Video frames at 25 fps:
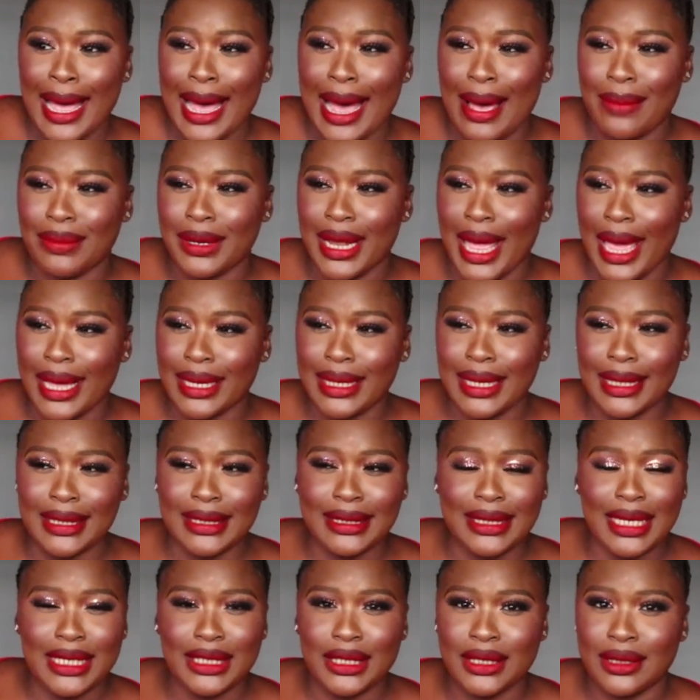I'm like,
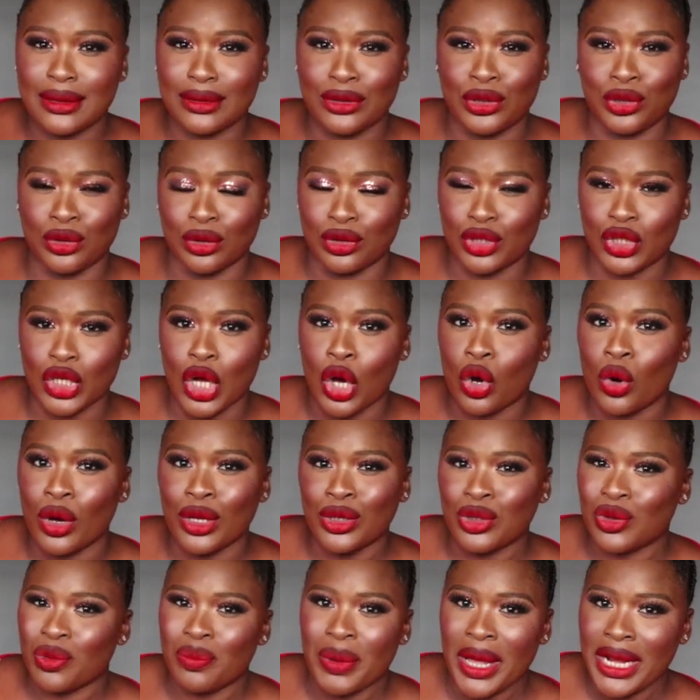is this shoot not
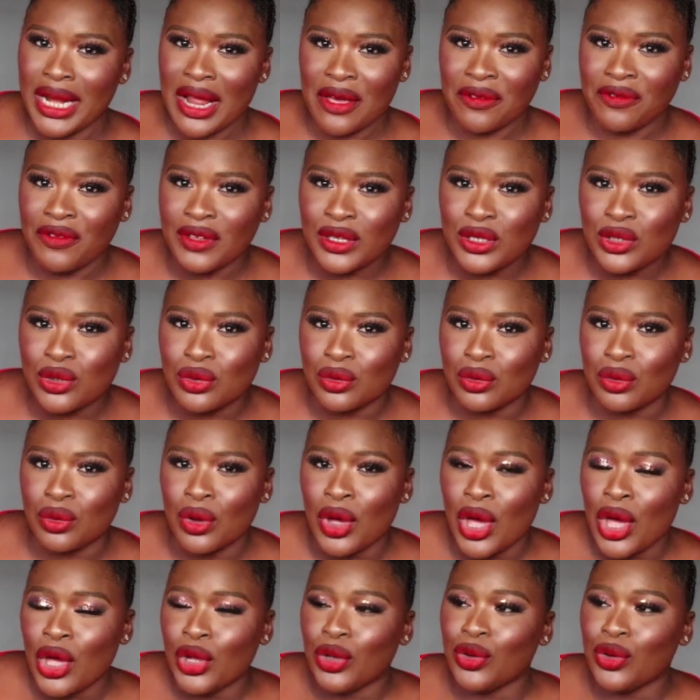going to benefit you?